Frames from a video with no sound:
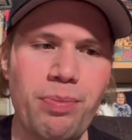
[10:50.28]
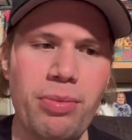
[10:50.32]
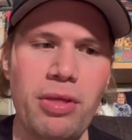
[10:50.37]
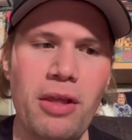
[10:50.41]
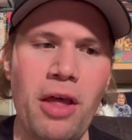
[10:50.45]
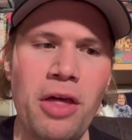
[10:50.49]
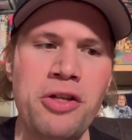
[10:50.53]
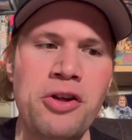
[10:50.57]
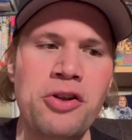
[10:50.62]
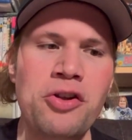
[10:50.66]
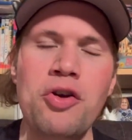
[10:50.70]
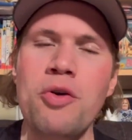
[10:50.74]

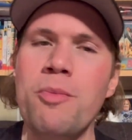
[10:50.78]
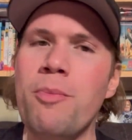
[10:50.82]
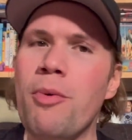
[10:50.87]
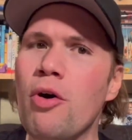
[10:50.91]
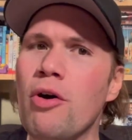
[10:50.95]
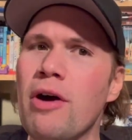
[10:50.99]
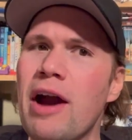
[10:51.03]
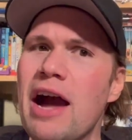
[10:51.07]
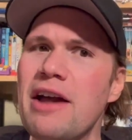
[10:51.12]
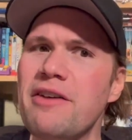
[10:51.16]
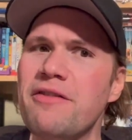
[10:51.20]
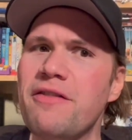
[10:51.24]
the new
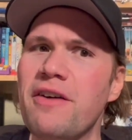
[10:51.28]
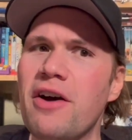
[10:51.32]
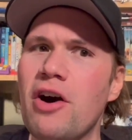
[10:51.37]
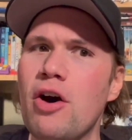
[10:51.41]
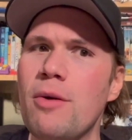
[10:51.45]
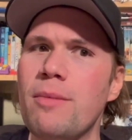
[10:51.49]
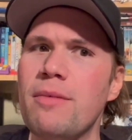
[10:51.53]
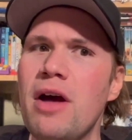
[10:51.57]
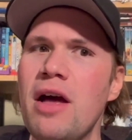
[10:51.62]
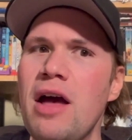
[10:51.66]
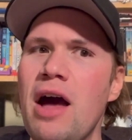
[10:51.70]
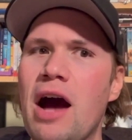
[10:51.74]
Borat
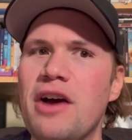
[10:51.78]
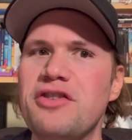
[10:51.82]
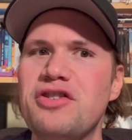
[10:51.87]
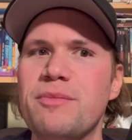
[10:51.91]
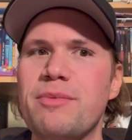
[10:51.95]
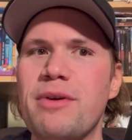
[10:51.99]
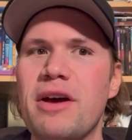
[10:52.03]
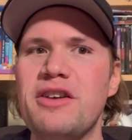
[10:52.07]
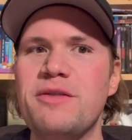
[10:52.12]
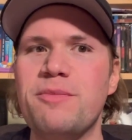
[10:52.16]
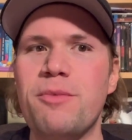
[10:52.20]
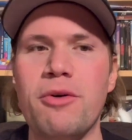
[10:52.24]
film. She
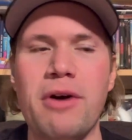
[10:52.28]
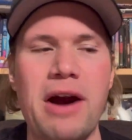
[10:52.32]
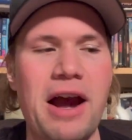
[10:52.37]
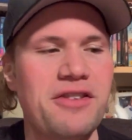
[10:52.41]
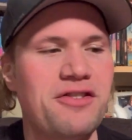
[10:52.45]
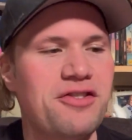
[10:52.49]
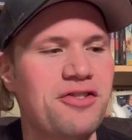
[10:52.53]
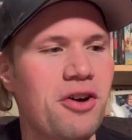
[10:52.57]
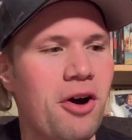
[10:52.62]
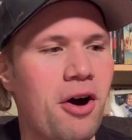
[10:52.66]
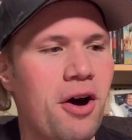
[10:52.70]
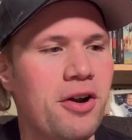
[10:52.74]
plays
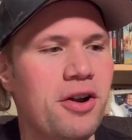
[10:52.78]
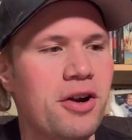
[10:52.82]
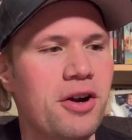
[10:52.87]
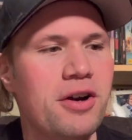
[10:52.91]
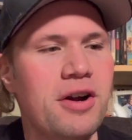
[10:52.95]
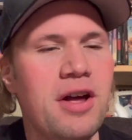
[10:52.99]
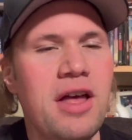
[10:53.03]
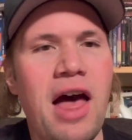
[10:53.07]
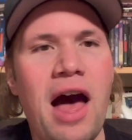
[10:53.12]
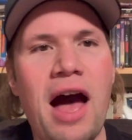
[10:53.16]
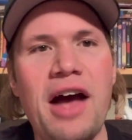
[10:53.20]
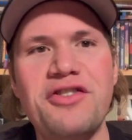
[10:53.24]
Borat's daughter.
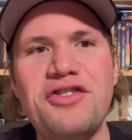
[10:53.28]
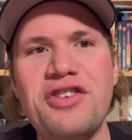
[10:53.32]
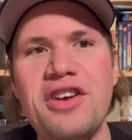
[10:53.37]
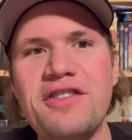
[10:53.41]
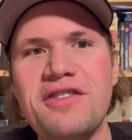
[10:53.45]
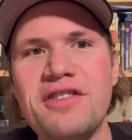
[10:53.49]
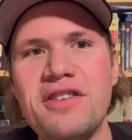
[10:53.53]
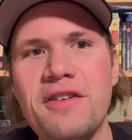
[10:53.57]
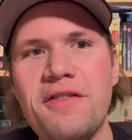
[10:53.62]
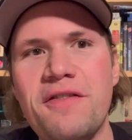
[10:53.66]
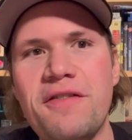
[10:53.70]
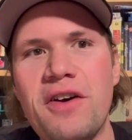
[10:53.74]
She's
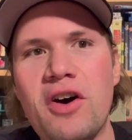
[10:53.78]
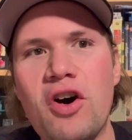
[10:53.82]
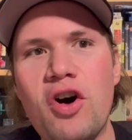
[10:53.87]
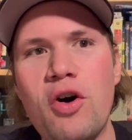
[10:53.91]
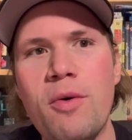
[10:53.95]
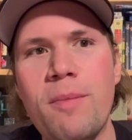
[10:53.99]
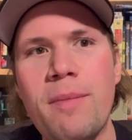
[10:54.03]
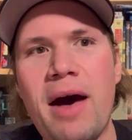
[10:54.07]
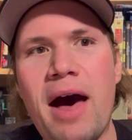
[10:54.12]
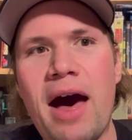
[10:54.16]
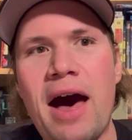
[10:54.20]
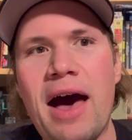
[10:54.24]
in the
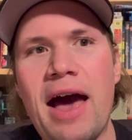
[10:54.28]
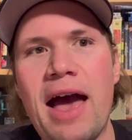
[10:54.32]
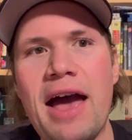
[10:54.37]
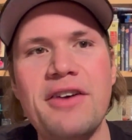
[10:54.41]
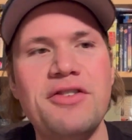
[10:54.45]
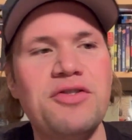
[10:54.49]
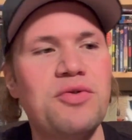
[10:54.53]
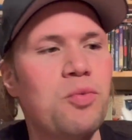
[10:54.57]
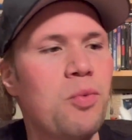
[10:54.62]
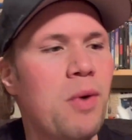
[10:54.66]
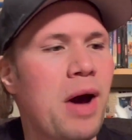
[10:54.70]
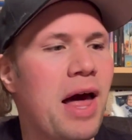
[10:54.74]
film
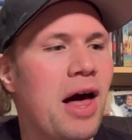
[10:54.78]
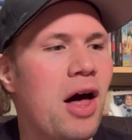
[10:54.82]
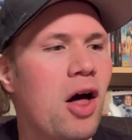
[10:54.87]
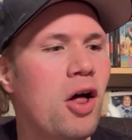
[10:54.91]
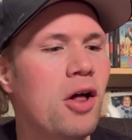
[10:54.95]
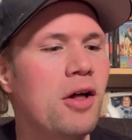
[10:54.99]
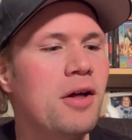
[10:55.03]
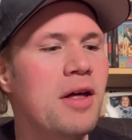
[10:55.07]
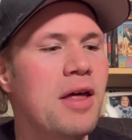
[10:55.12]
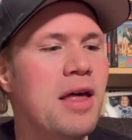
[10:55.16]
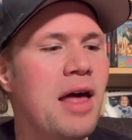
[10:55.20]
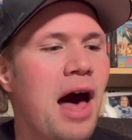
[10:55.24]
as
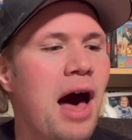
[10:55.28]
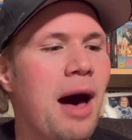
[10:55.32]
well.